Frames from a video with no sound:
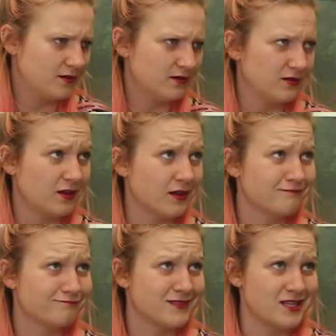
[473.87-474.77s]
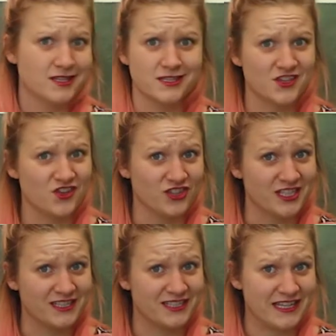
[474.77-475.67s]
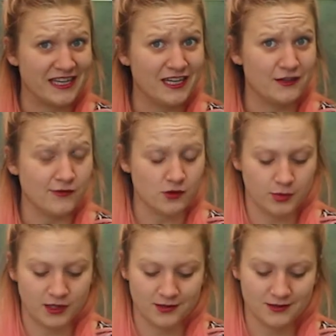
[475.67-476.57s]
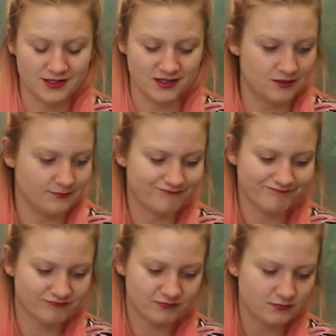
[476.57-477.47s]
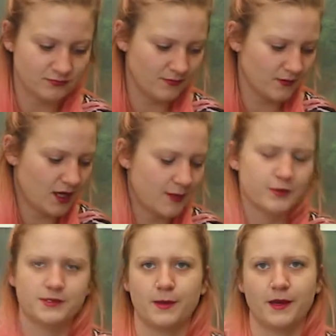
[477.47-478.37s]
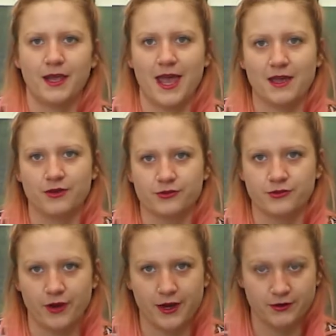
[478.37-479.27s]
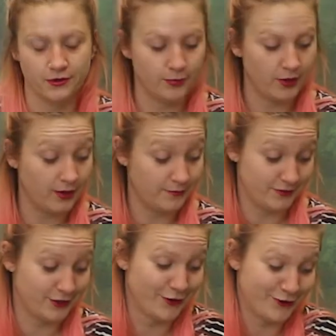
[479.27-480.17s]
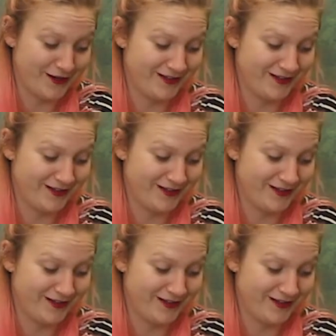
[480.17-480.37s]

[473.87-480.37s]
like sizes that you're going to need for your plants, then I'm not spending 800 rand on a pot. I'm sorry.